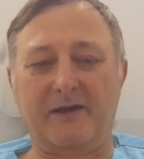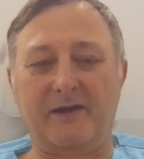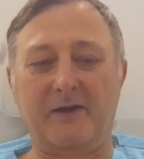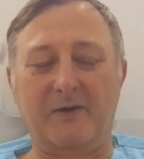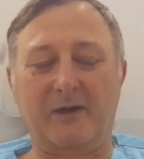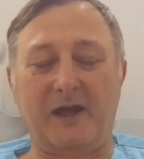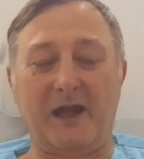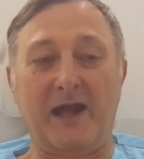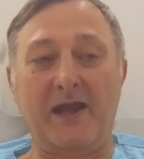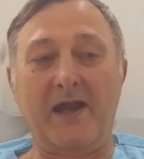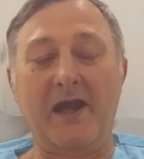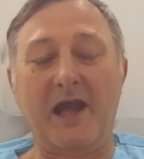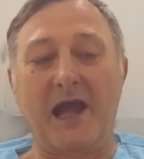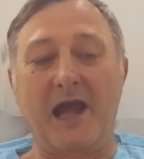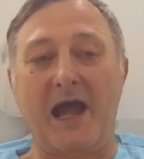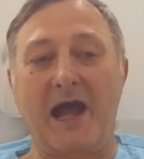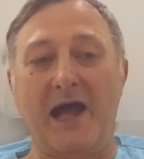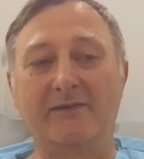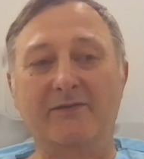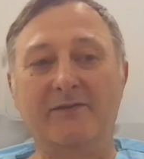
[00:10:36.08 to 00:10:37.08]
Okay.
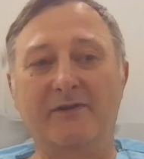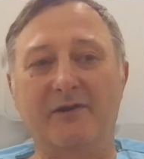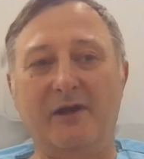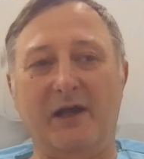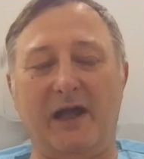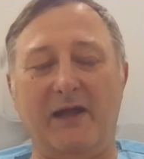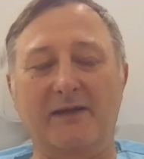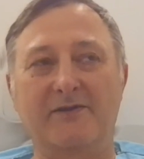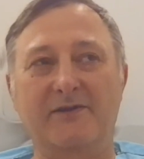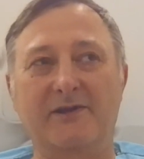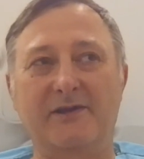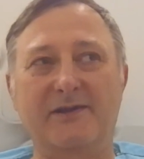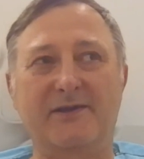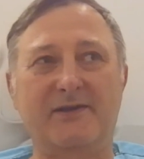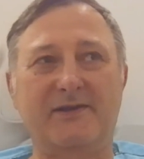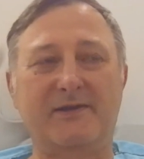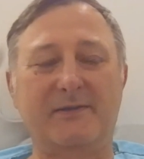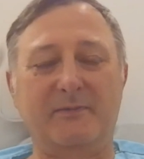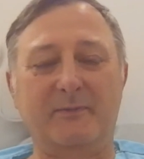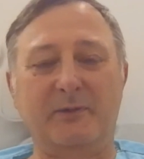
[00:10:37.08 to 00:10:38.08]
And
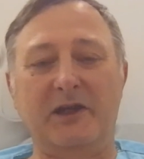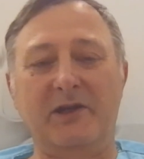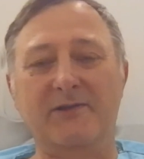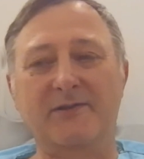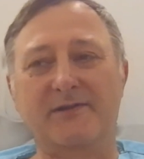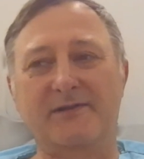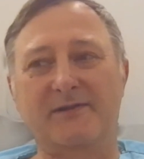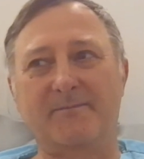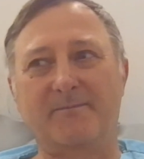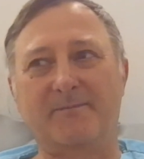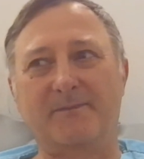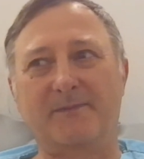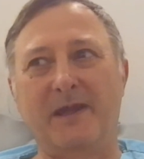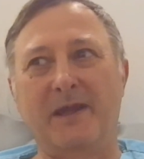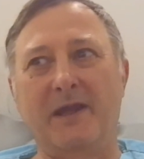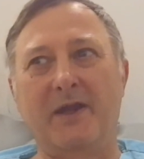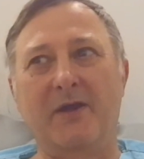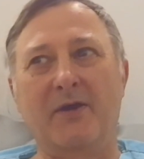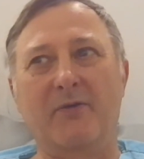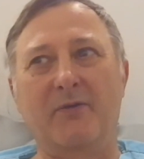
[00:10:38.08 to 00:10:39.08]
just because
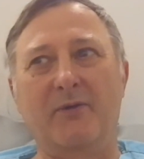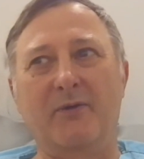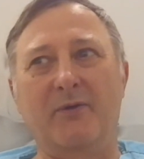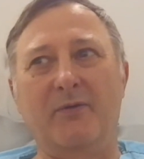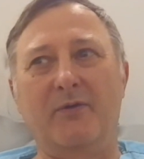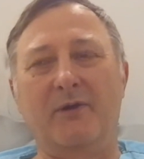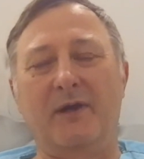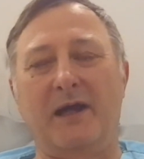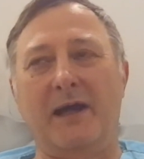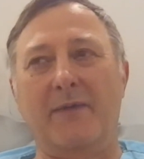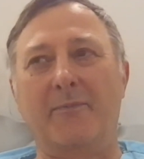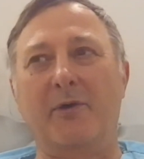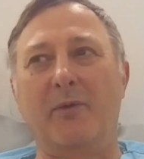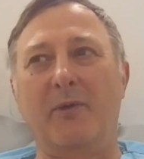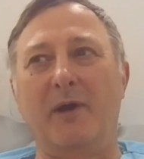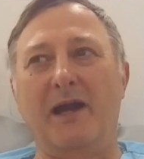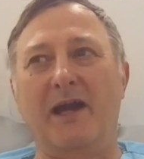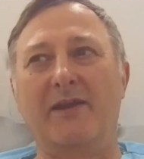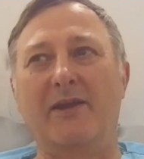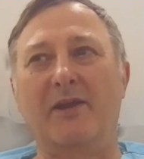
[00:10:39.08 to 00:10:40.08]
I'm
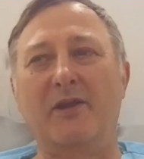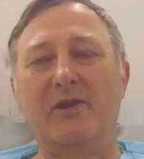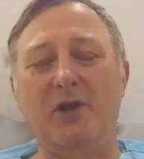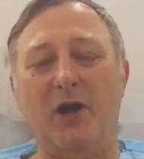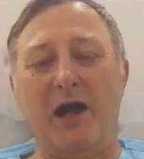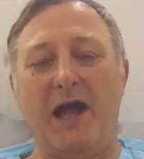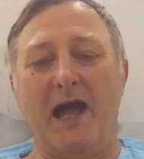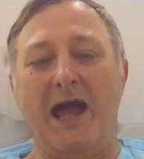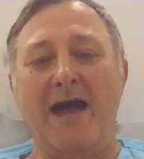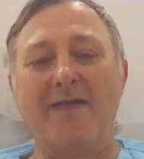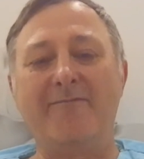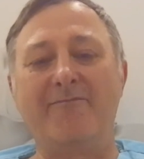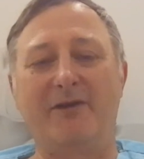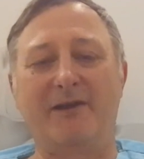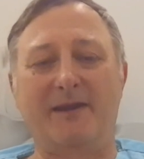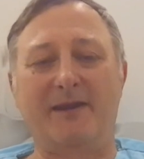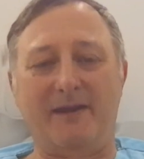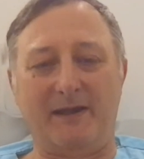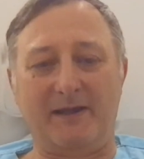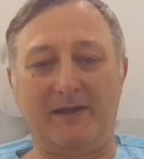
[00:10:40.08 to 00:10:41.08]
aware that not
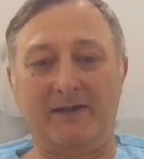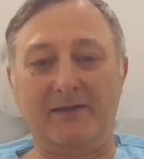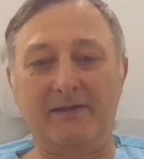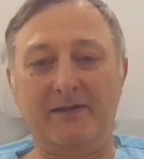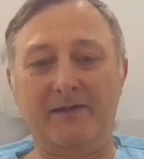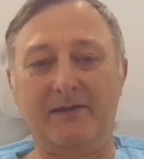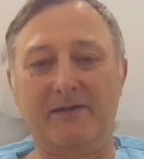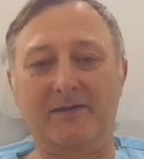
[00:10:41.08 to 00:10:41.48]
everything